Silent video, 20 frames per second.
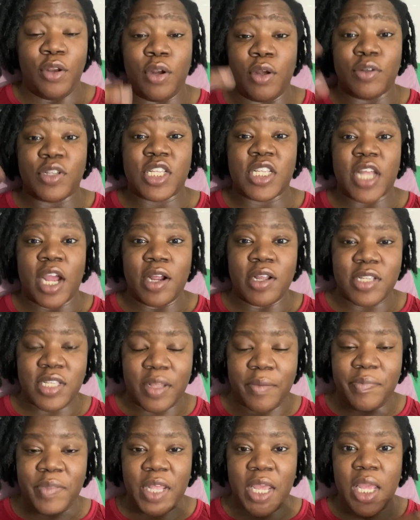start
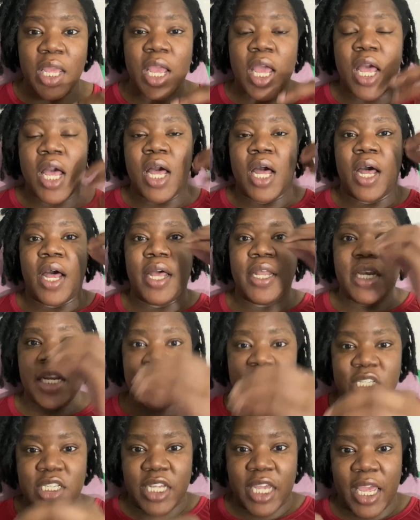something,
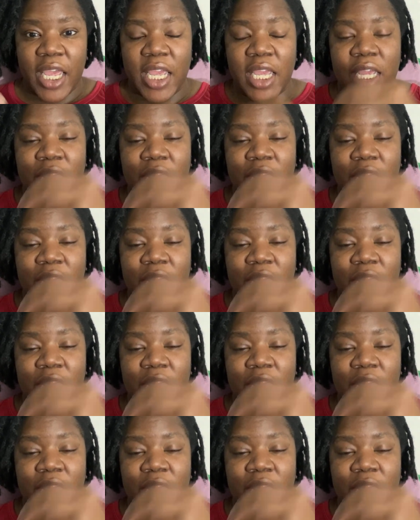initiate,